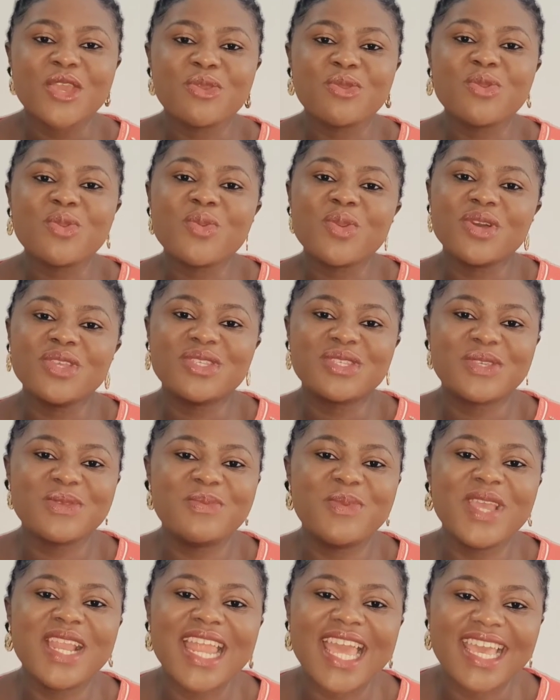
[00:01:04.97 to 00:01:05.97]
you want
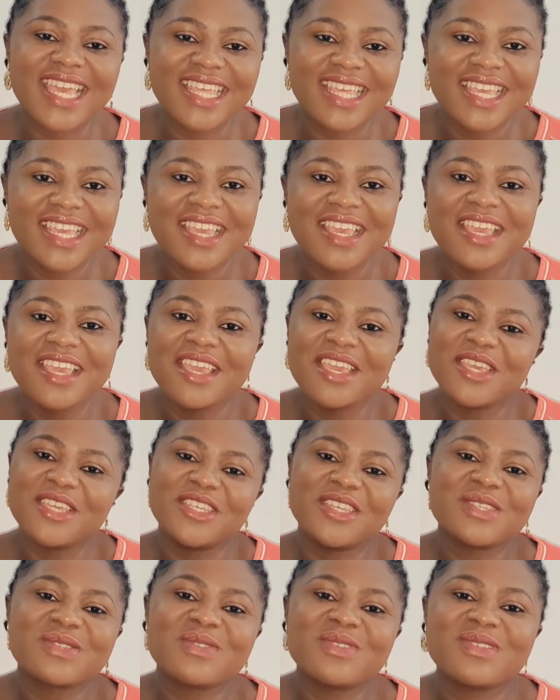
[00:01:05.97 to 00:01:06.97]
to be like,
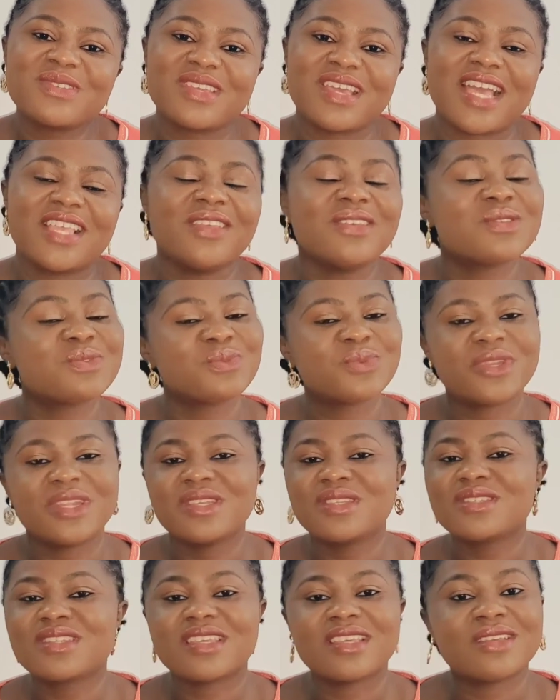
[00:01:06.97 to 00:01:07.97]
you just want to, I just
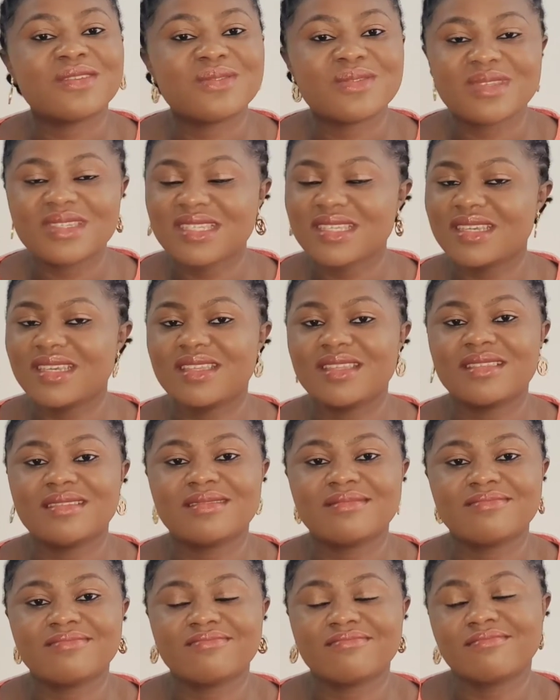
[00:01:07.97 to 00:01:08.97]
wanted a good
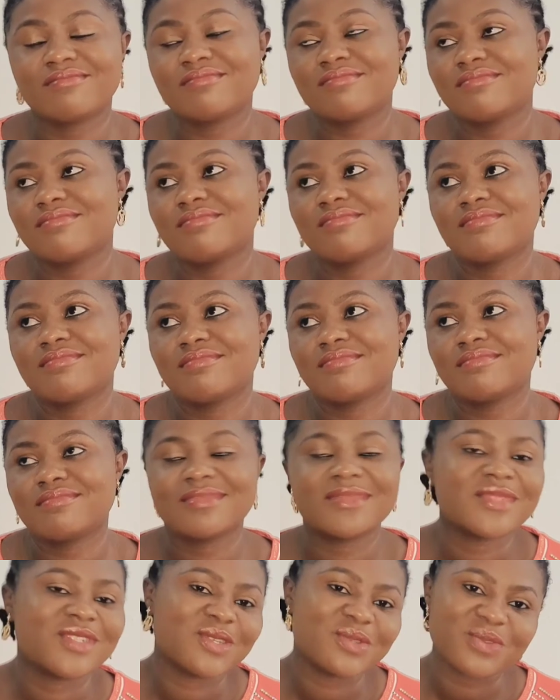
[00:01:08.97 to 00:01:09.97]
skin.
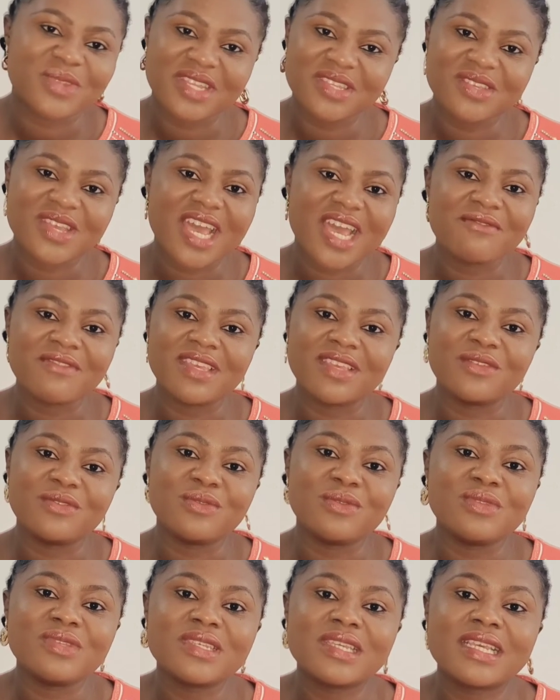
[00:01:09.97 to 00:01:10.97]
Just wanted to have a
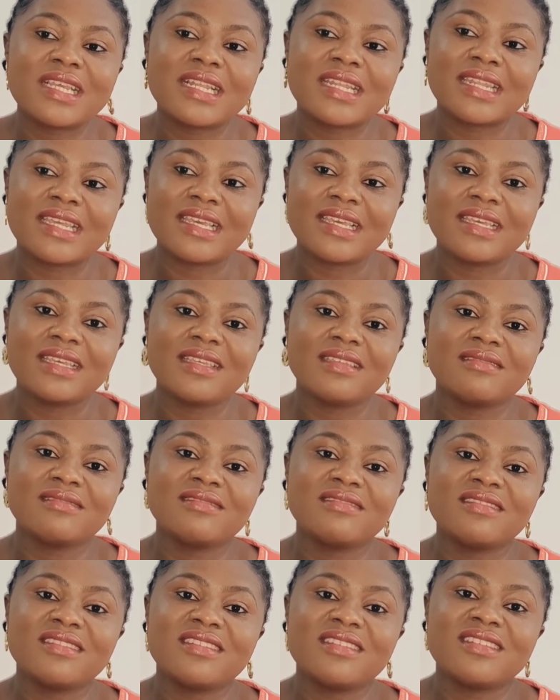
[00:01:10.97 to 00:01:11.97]
good, clear
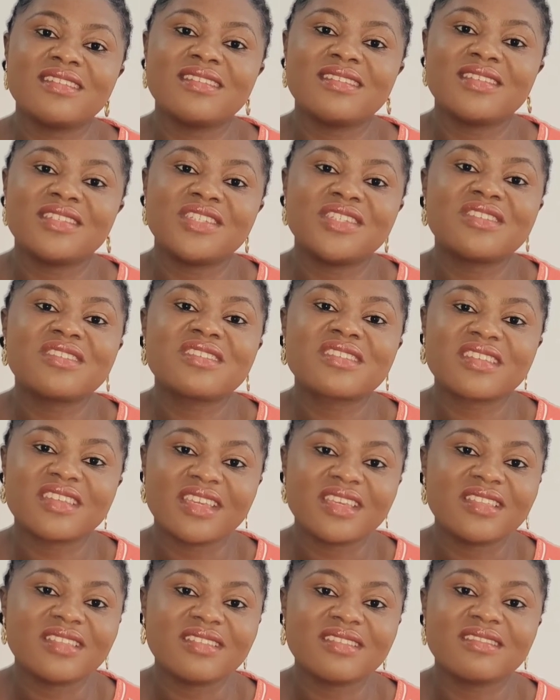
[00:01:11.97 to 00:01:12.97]

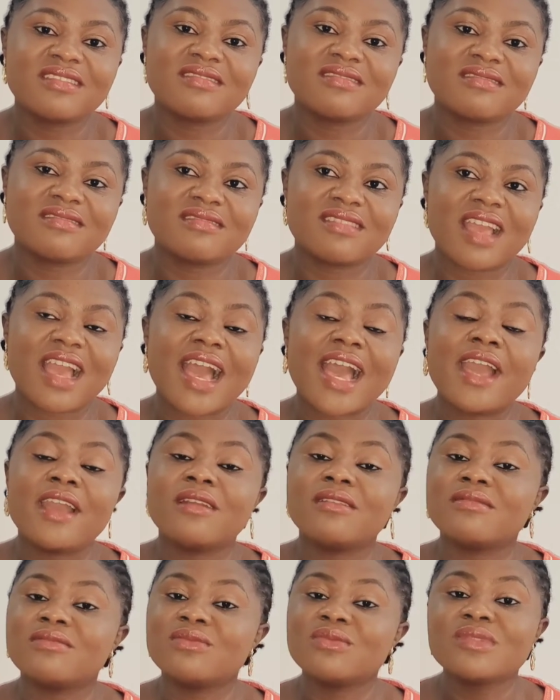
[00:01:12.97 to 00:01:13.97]
skin.
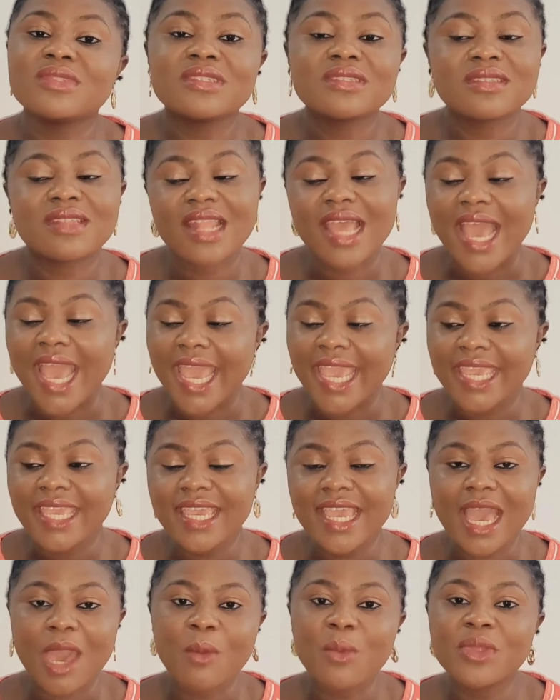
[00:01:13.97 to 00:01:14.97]
I won't
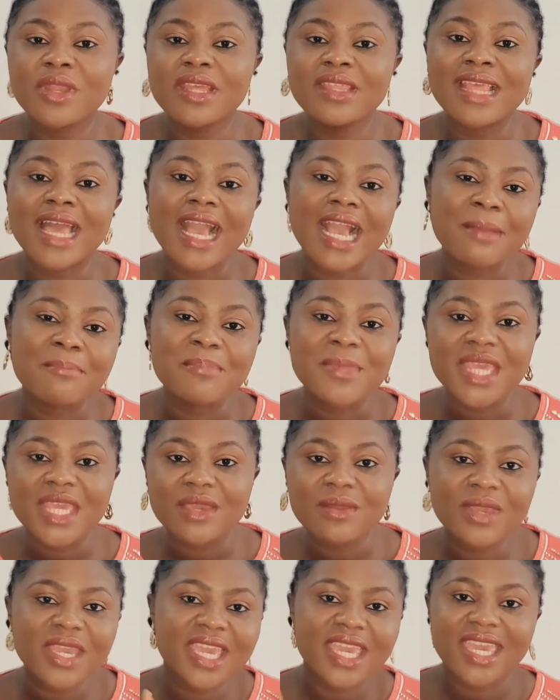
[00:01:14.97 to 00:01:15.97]
lie, I wanted that
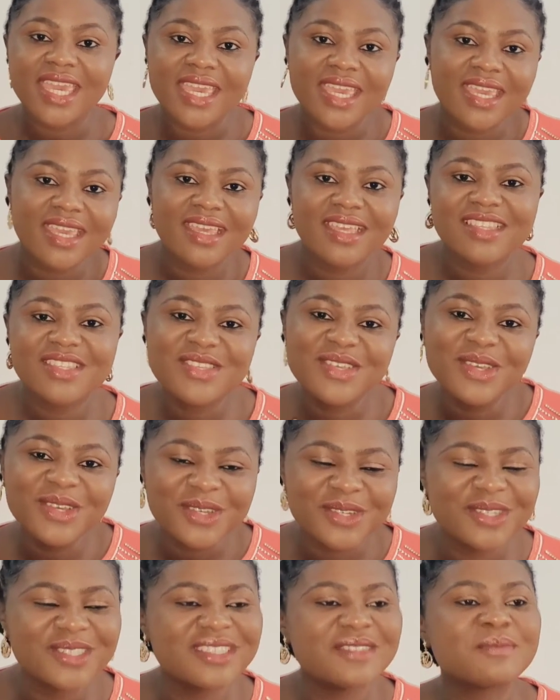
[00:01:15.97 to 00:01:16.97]
milky
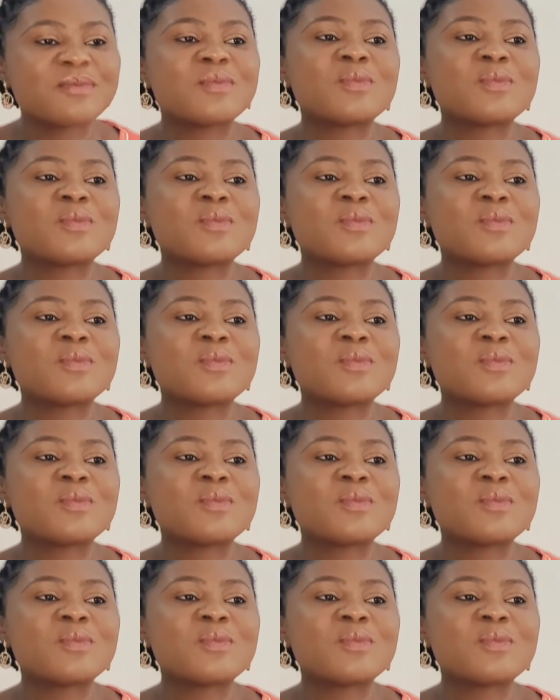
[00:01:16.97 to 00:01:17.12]
too.